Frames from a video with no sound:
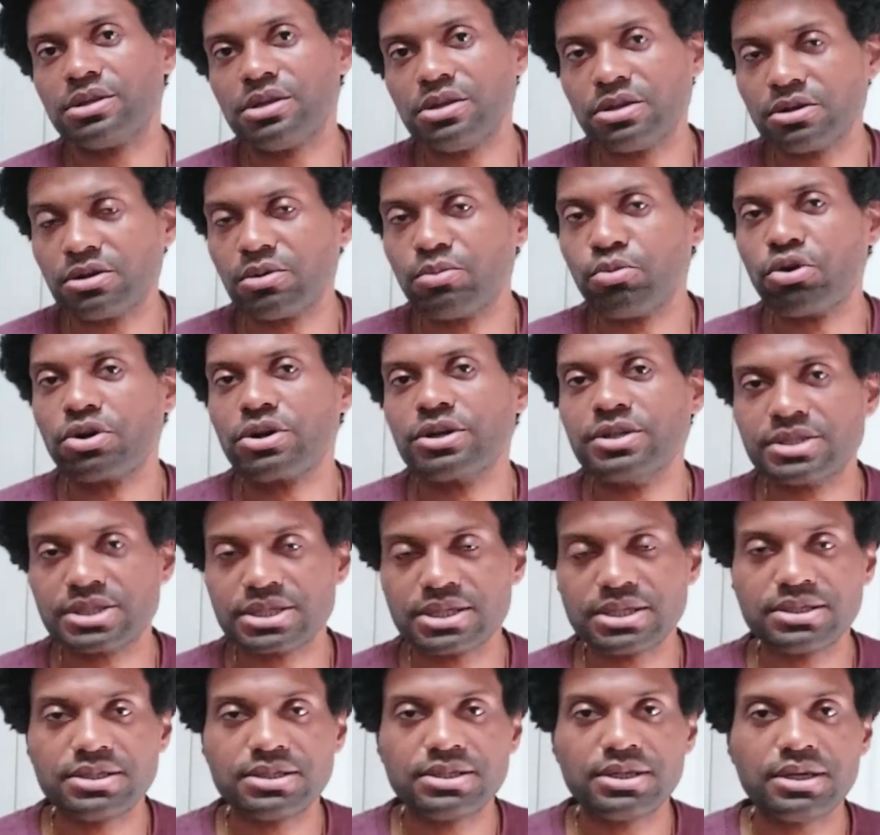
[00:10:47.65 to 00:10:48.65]
you know, more
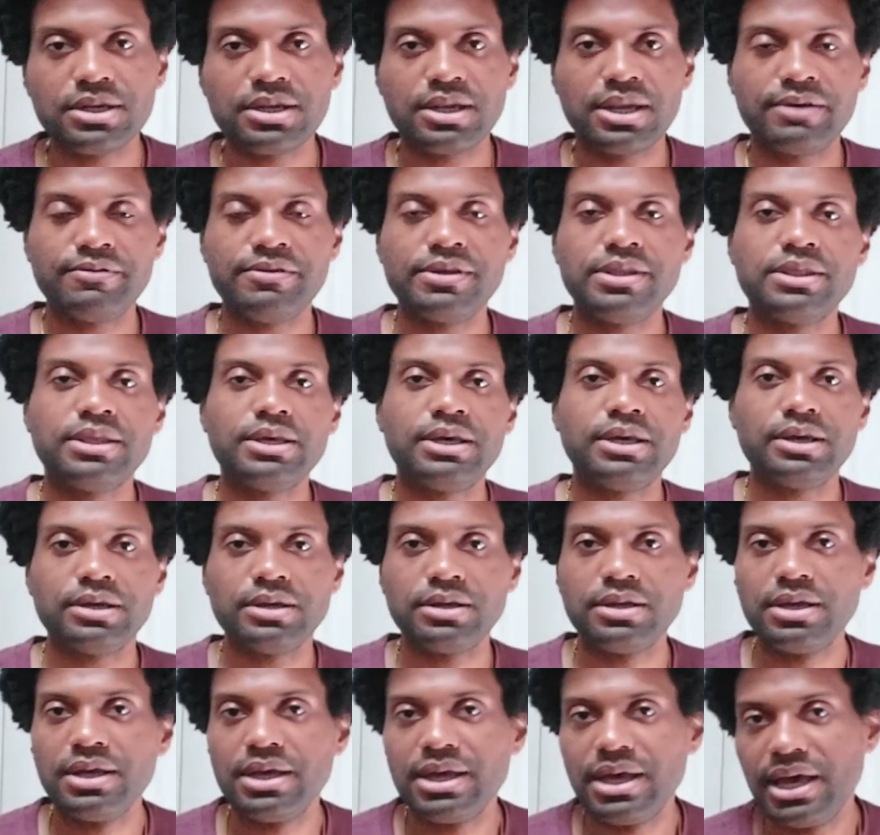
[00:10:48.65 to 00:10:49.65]
consistent and everything,